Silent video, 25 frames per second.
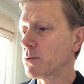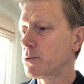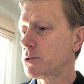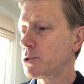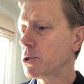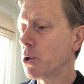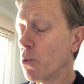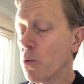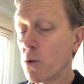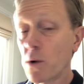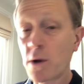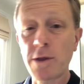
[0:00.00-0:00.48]

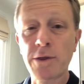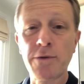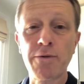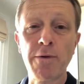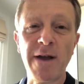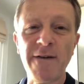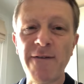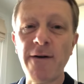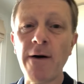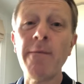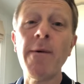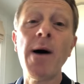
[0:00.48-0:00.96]
talk through,
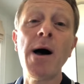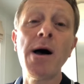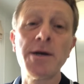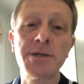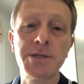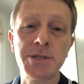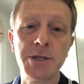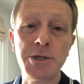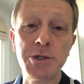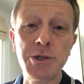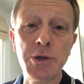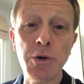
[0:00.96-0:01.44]
if I'm
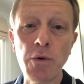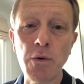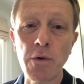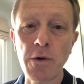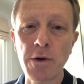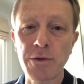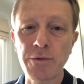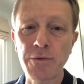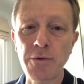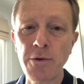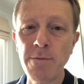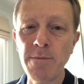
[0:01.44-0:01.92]
asked to
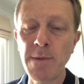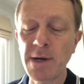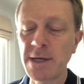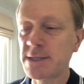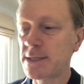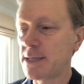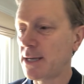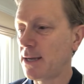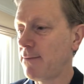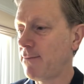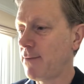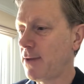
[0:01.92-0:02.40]
talk through my
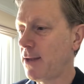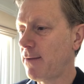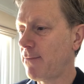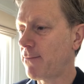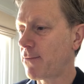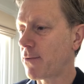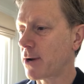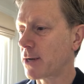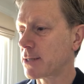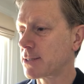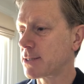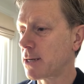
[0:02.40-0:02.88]
CV,
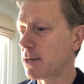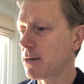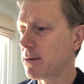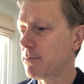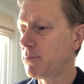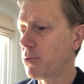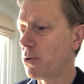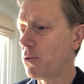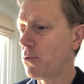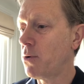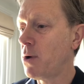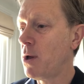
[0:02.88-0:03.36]
for
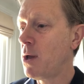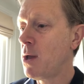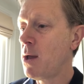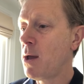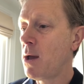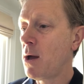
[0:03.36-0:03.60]
example,